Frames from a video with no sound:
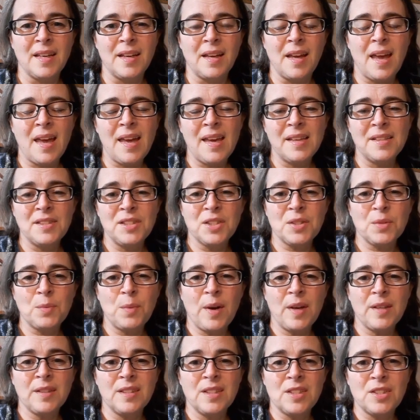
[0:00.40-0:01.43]
Hey, just
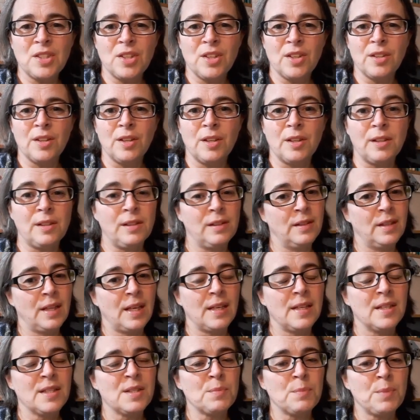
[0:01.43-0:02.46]
wanted to share the
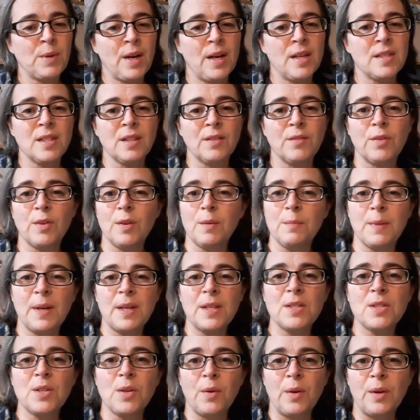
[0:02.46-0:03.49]
latest project from my
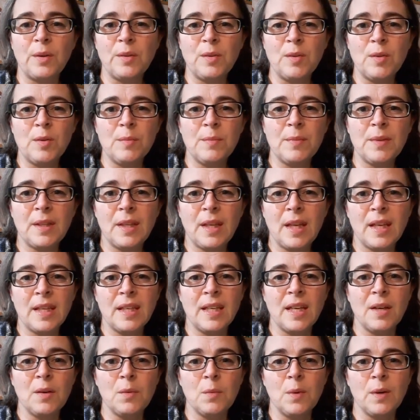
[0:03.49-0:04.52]
sewing room, and
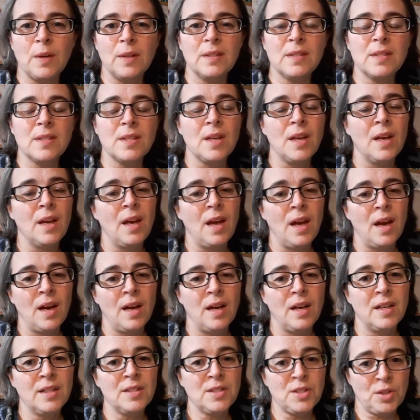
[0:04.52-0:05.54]
it was
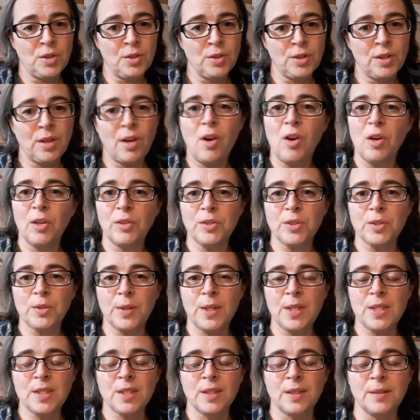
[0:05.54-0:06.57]
a skirt
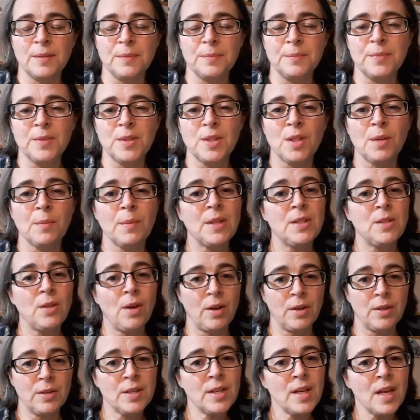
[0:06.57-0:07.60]
alteration. So my
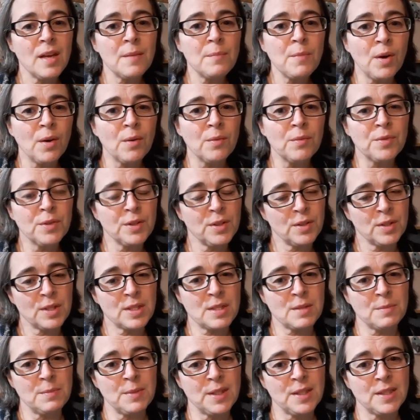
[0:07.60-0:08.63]
daughter came home for
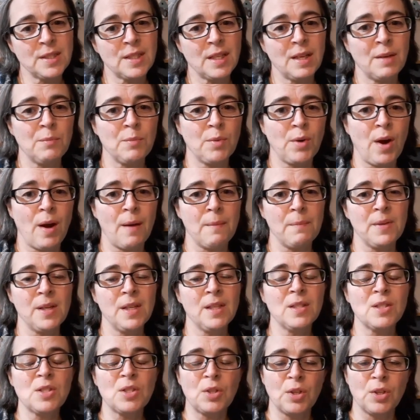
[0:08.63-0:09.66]
Christmas and brought me a
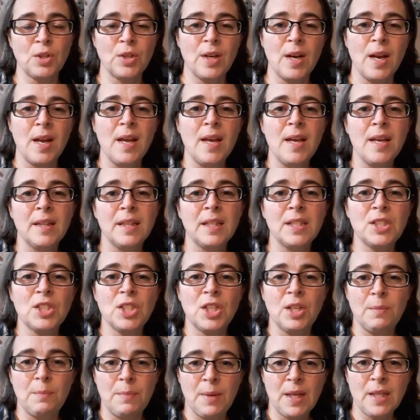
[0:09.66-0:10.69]
skirt that
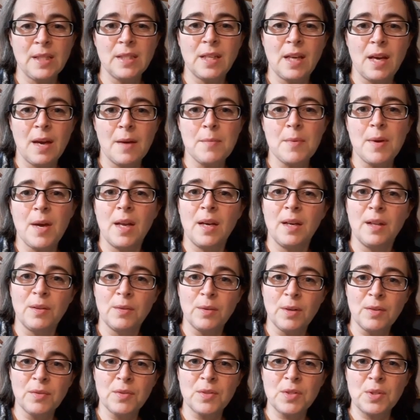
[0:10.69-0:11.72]
she picked up at a
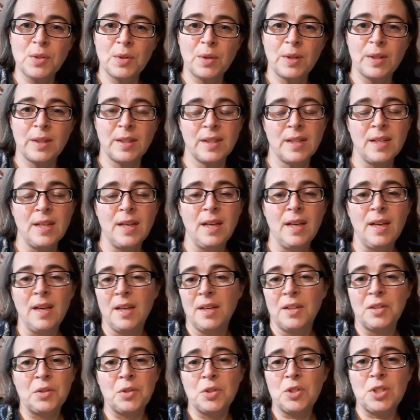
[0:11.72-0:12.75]
thrift store.
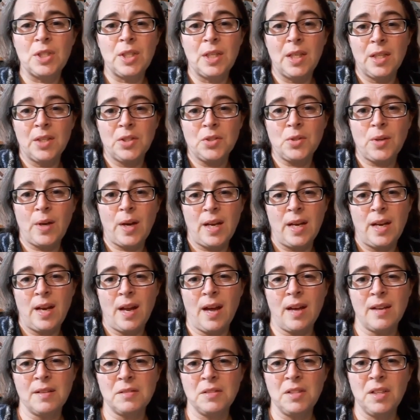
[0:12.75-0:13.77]
And of course, she didn't try it
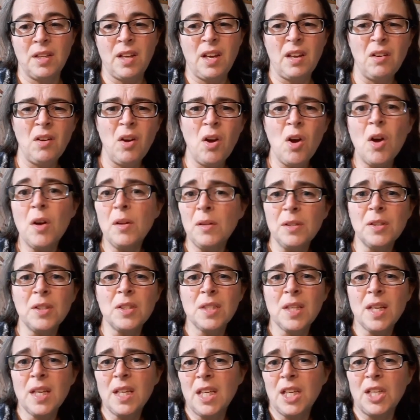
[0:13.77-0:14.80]
on. She thought, oh, it
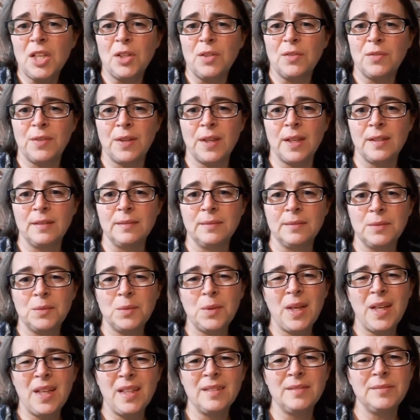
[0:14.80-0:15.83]
looks like it'll fit.
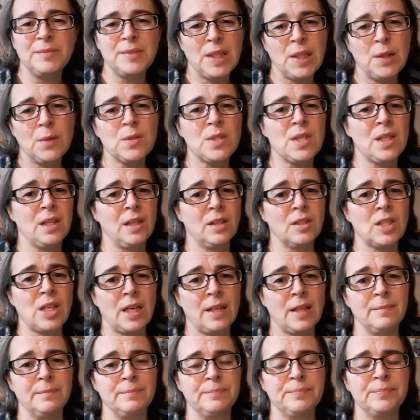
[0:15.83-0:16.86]
Well, it was a little
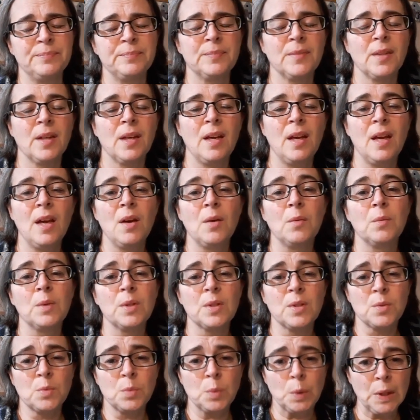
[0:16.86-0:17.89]
tight. It
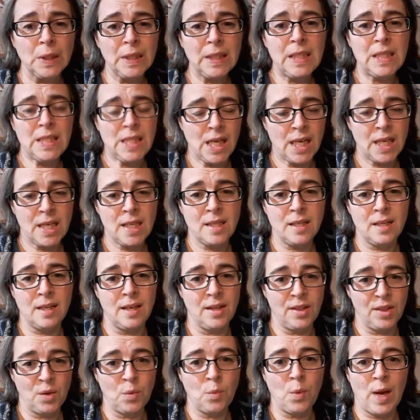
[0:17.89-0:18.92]
was really tight
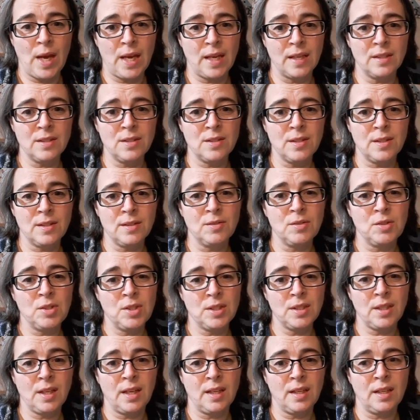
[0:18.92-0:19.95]
in the waist.
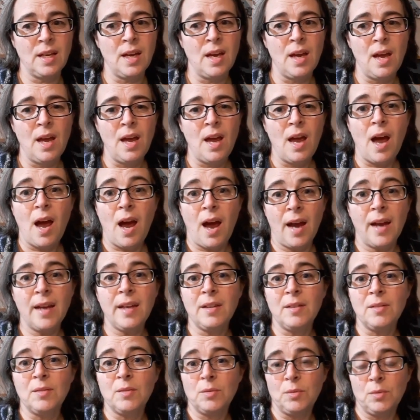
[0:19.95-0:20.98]
She's like, I
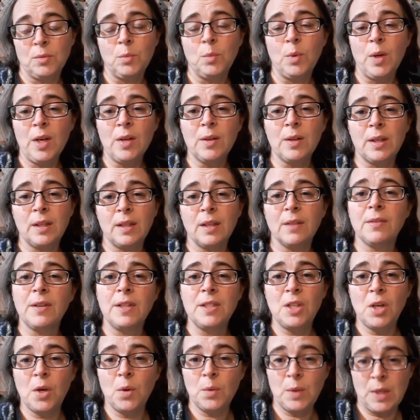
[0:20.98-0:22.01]
can wear it if I
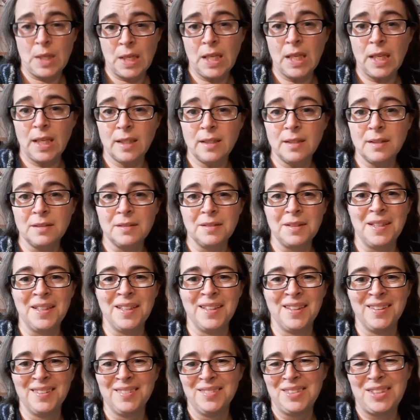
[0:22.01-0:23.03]
don't eat,
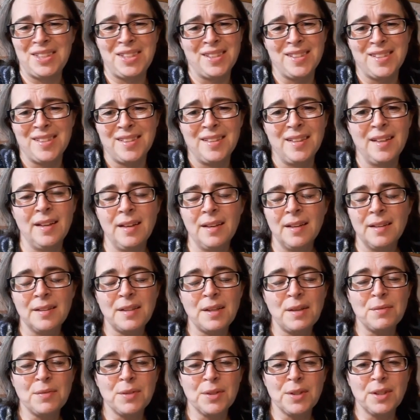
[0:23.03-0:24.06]
which is
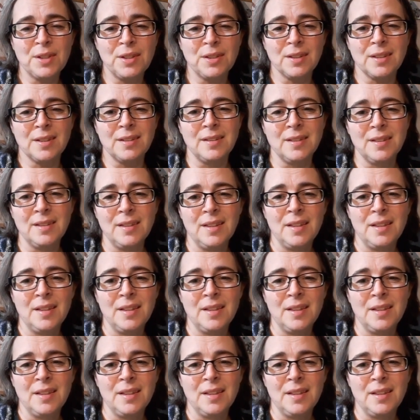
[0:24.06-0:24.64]
never a good